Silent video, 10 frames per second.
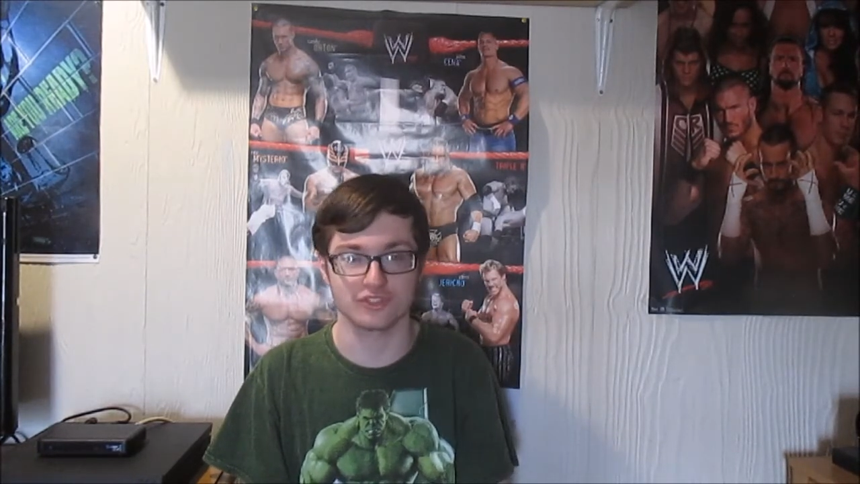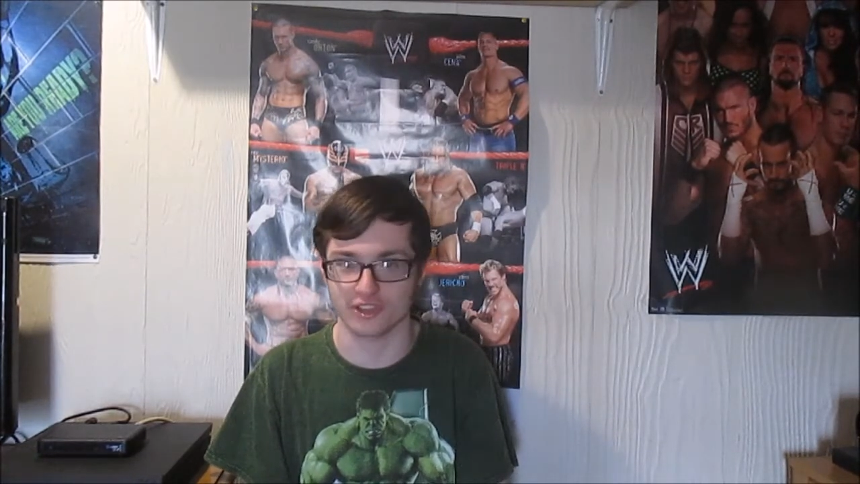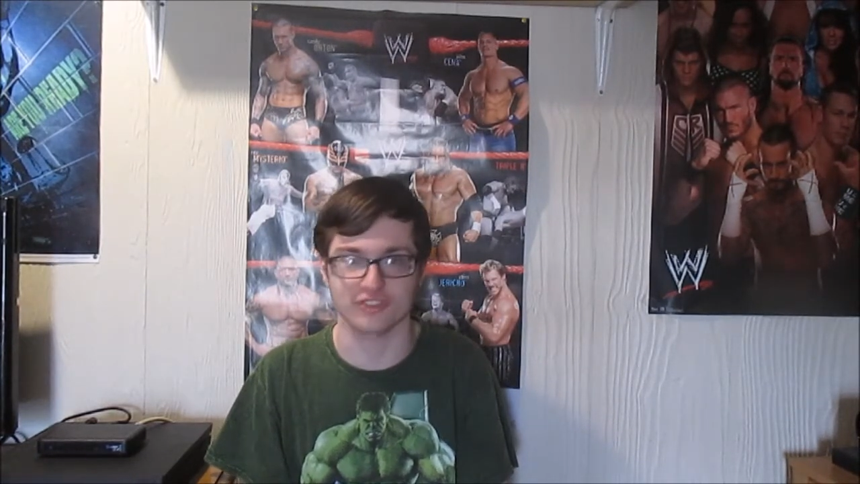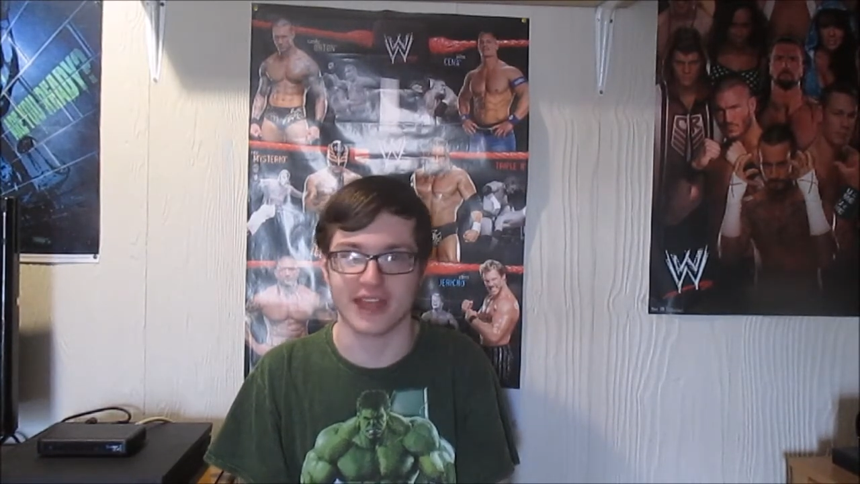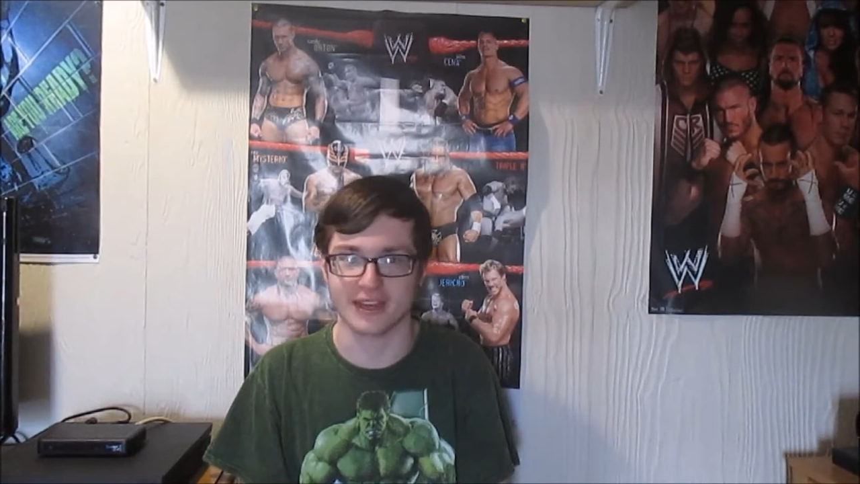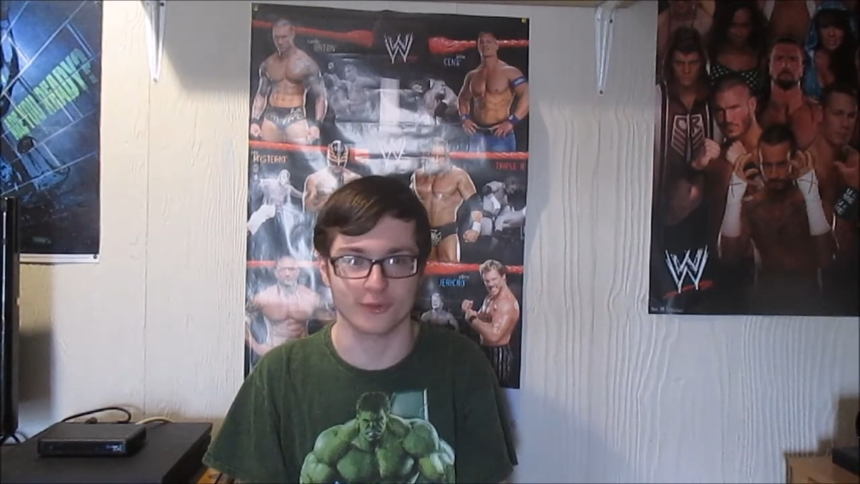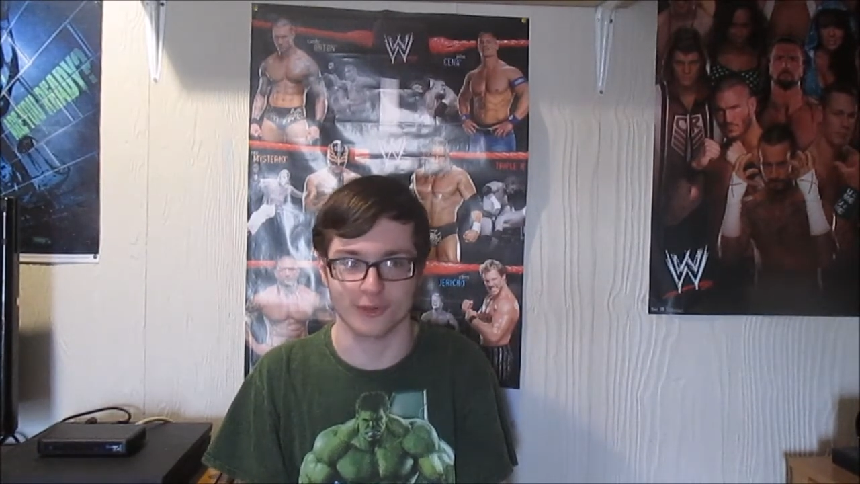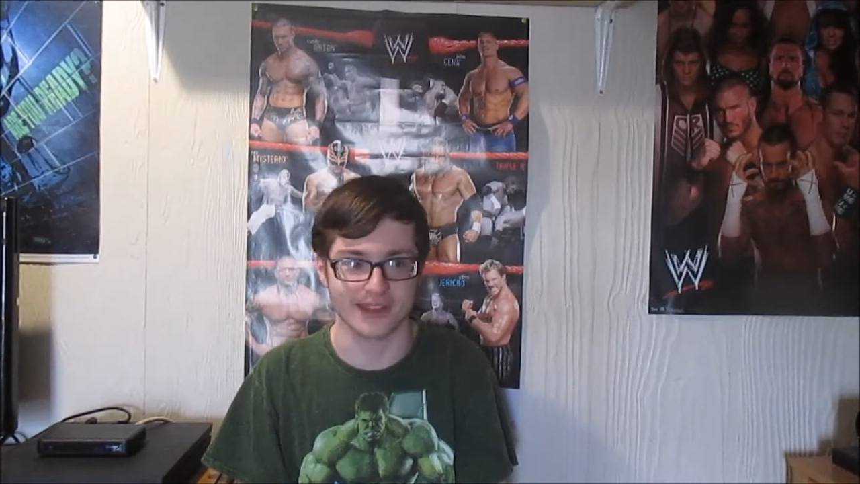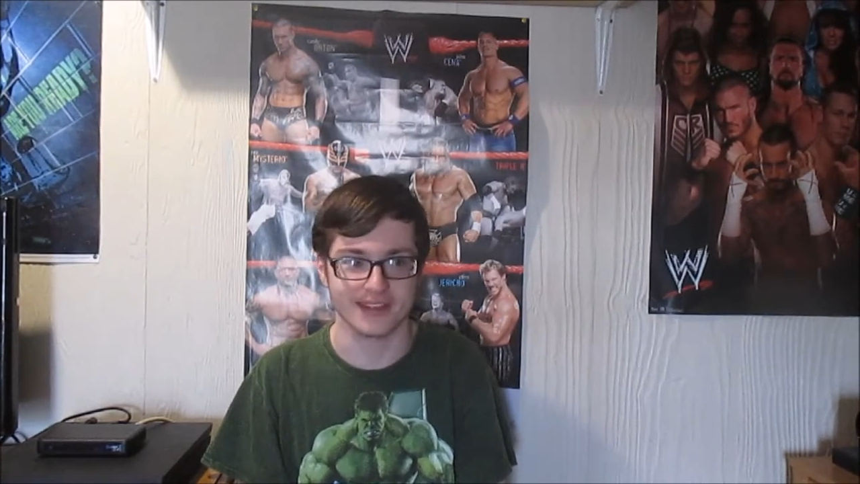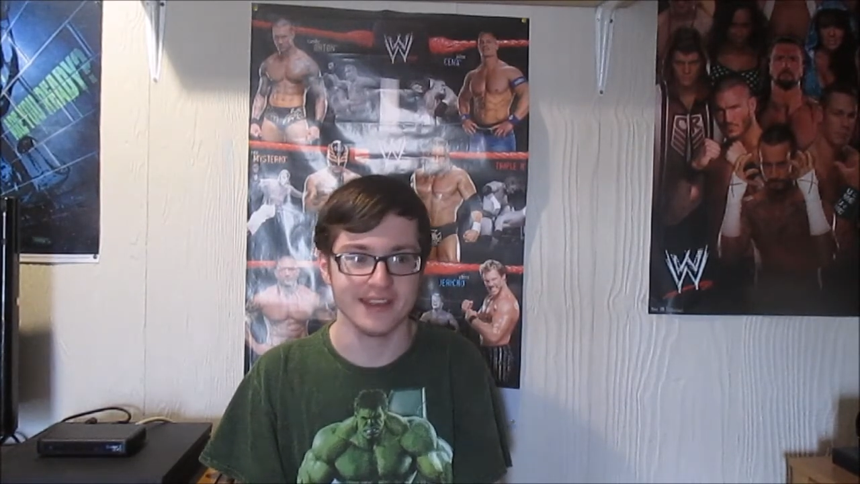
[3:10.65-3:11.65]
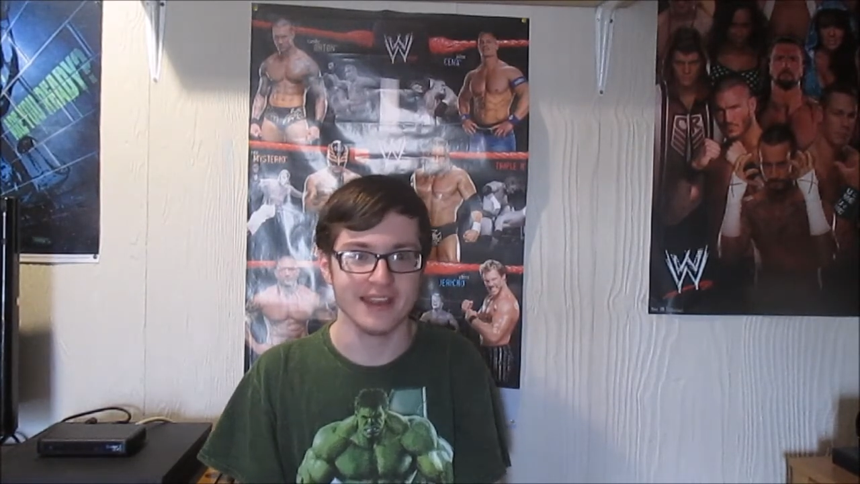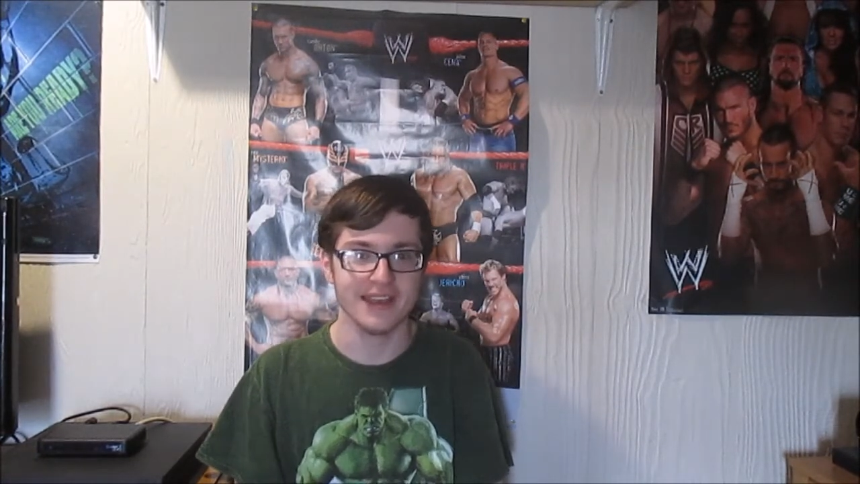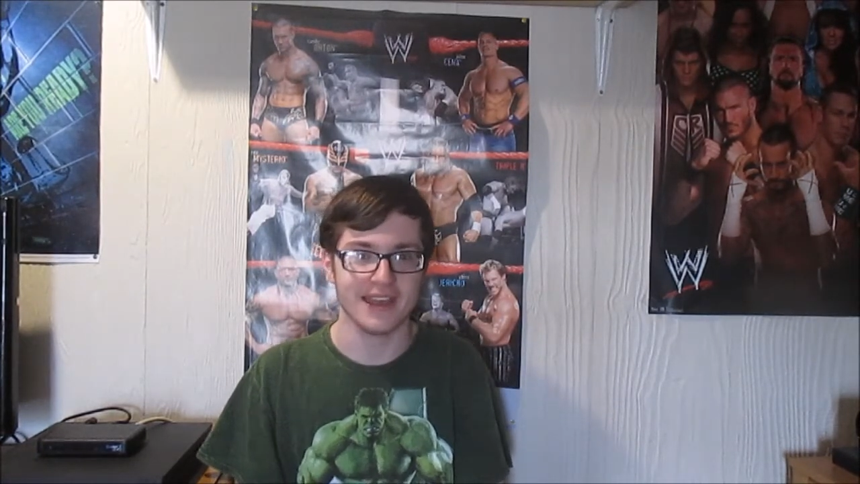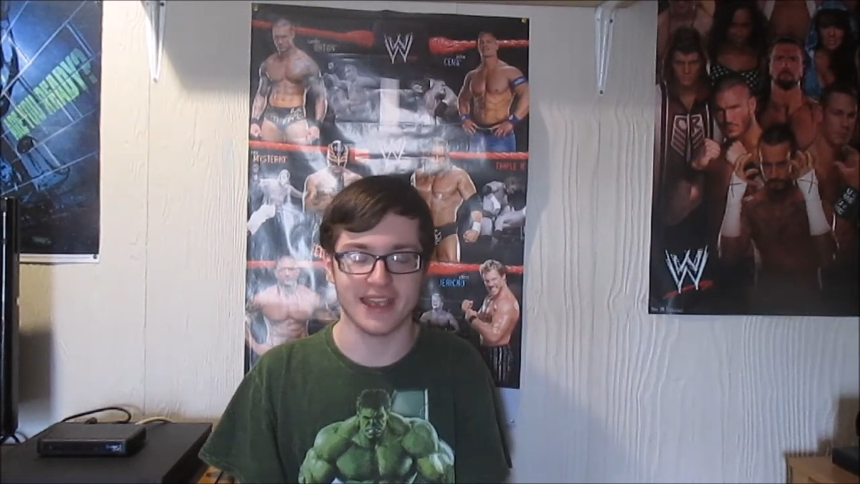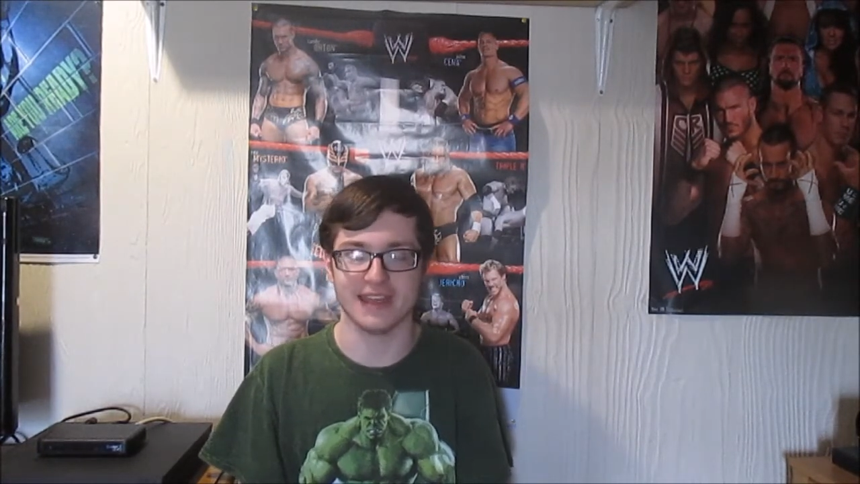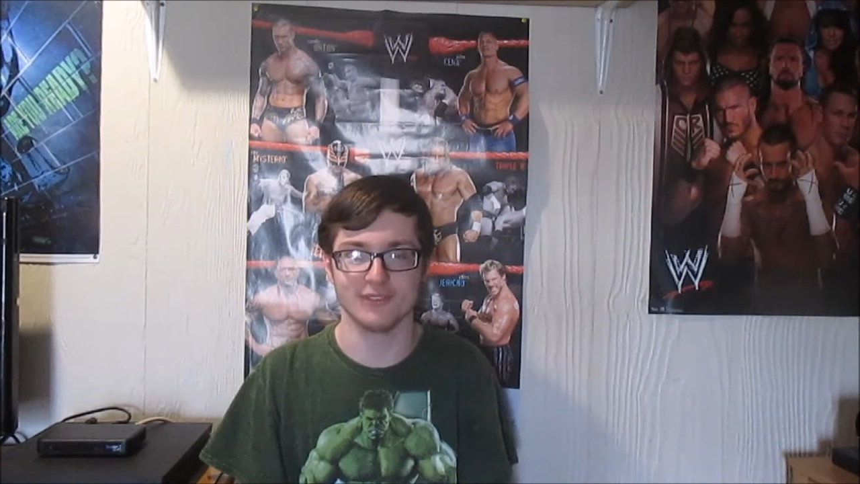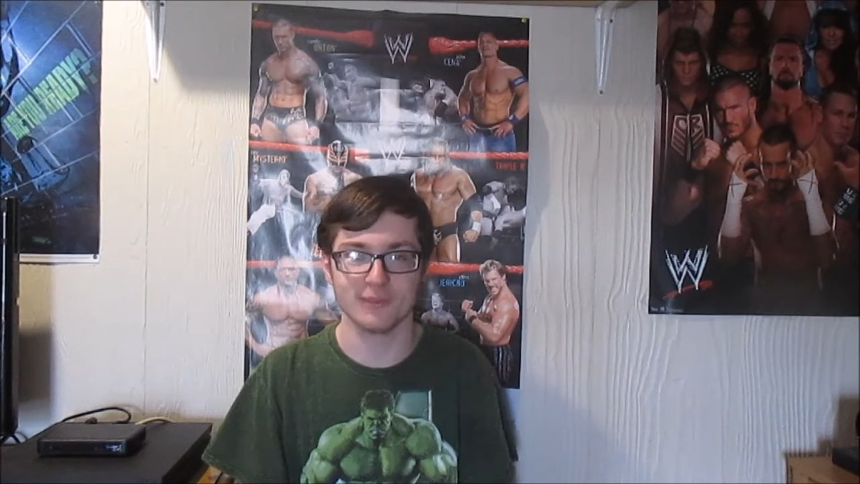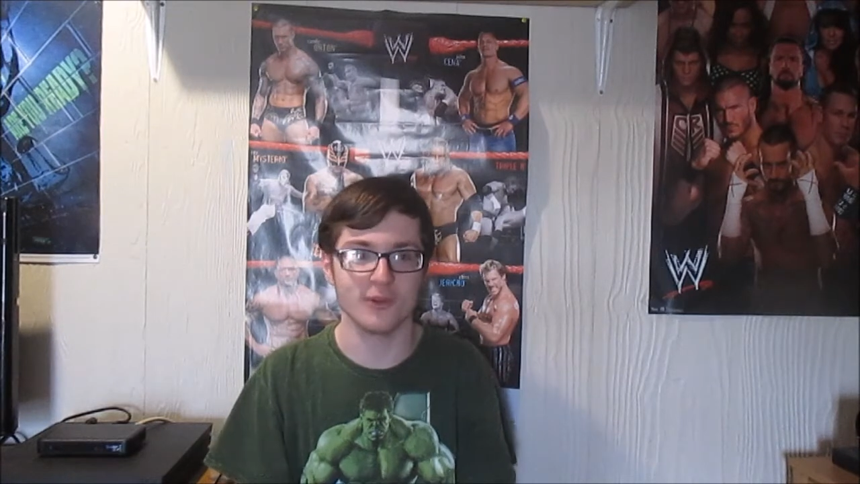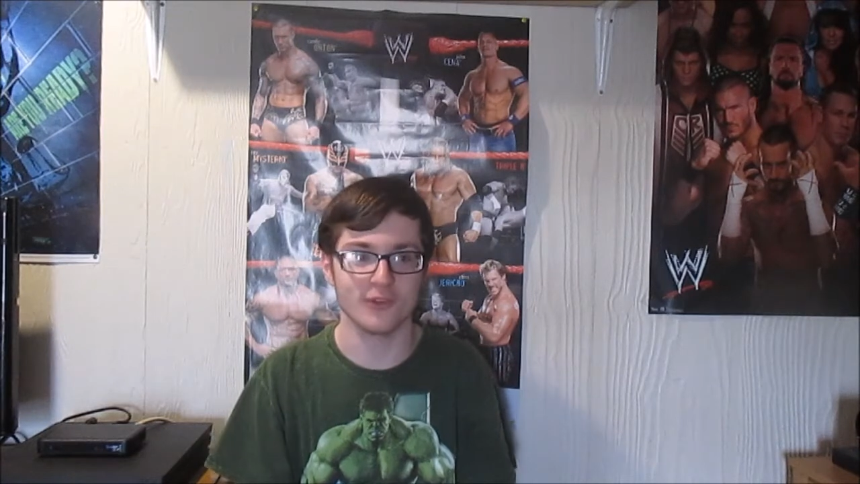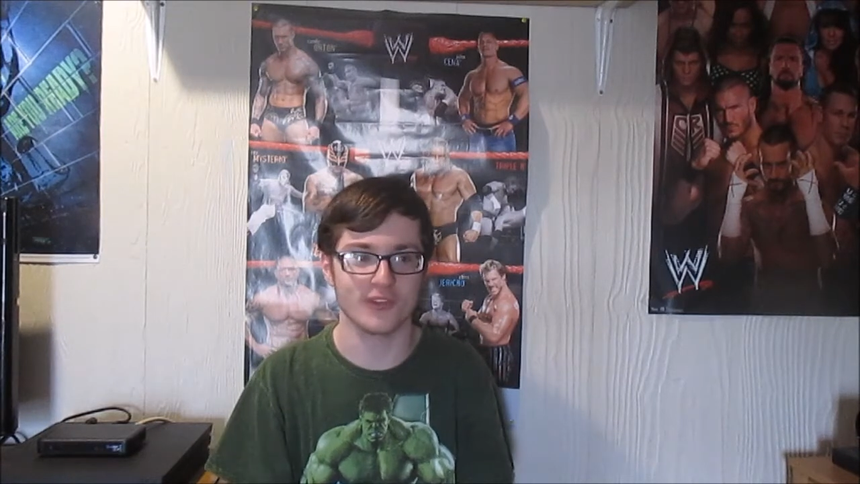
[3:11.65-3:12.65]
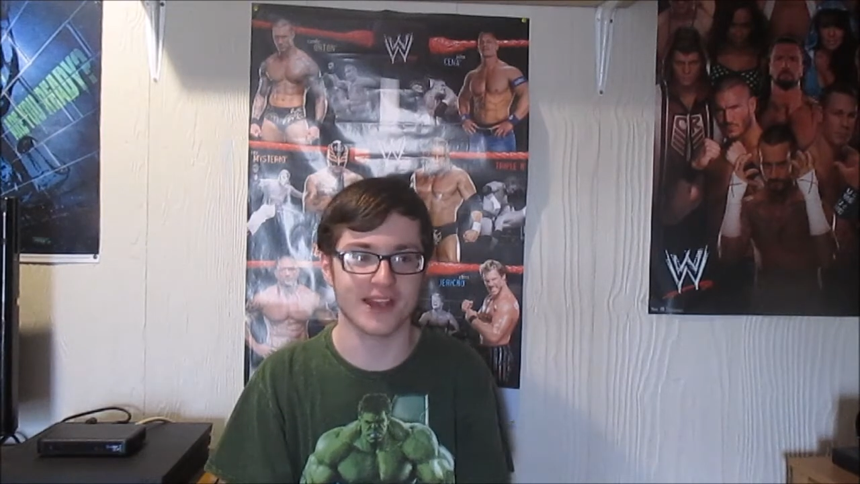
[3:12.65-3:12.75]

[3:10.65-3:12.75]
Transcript: just that great in the movie,